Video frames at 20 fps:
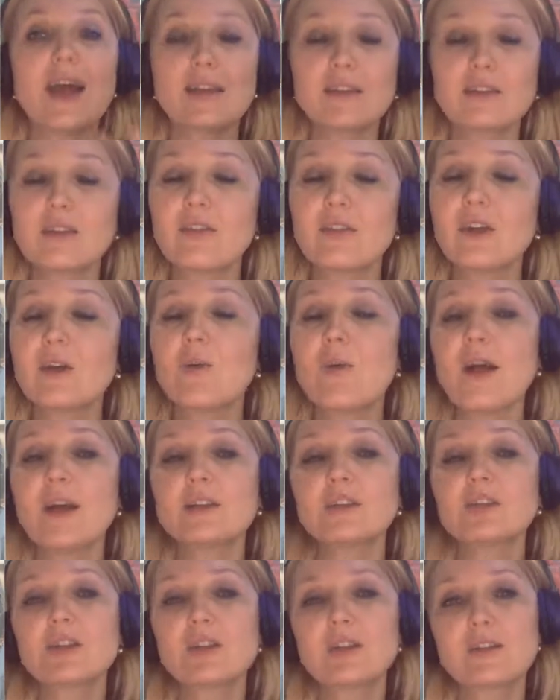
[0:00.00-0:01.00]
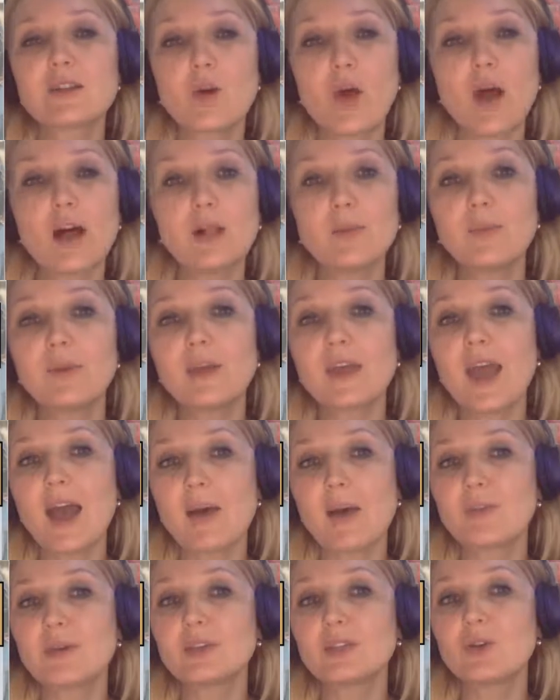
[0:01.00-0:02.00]
the questions. So I'll be
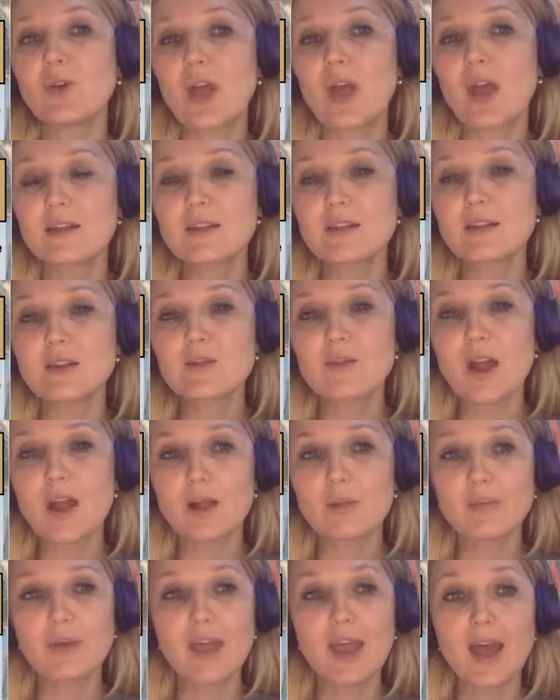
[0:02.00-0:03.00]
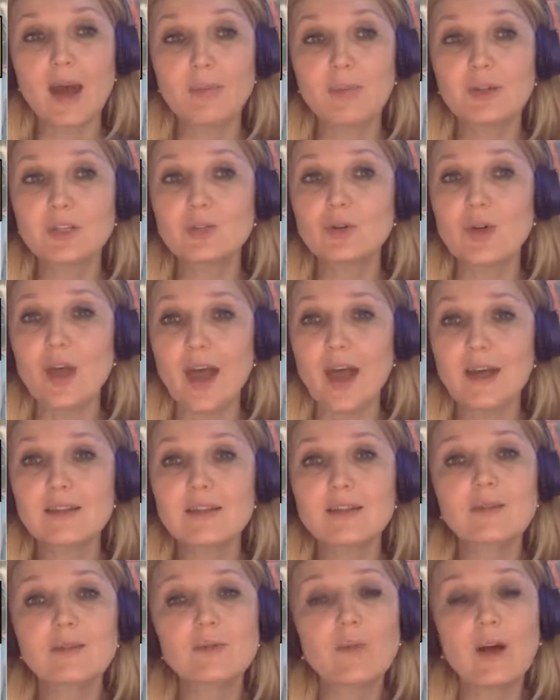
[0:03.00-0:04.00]
happy to answer, I'll be happy to
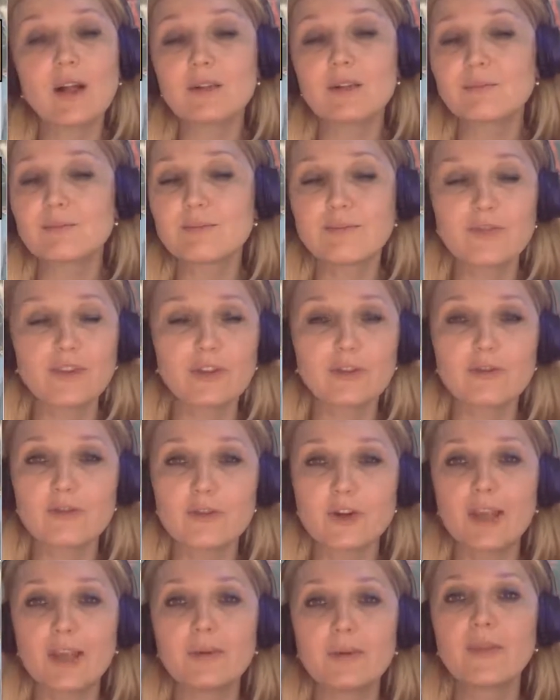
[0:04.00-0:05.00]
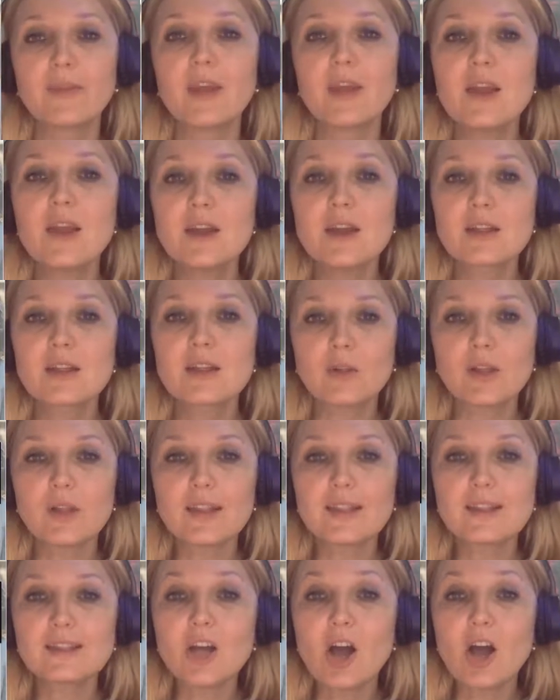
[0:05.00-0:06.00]
ask. Well, feel free. So
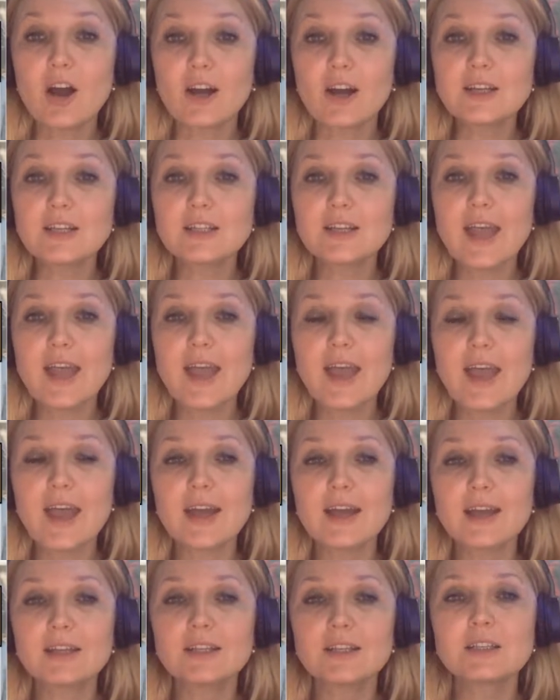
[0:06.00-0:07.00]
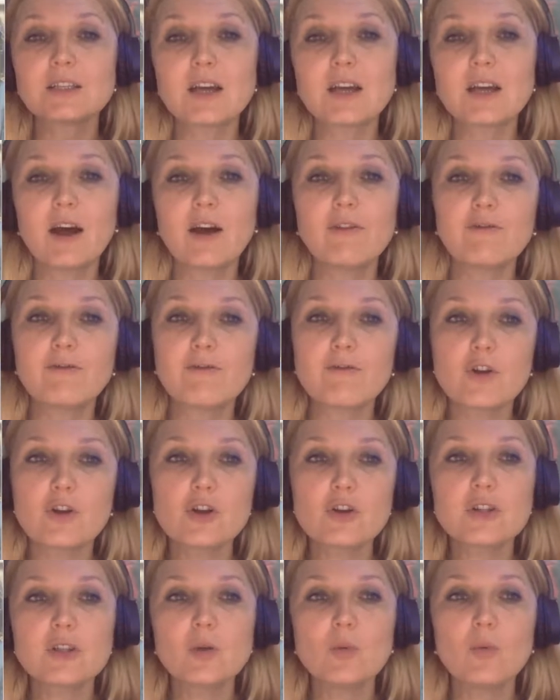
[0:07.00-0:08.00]
let's start, and first of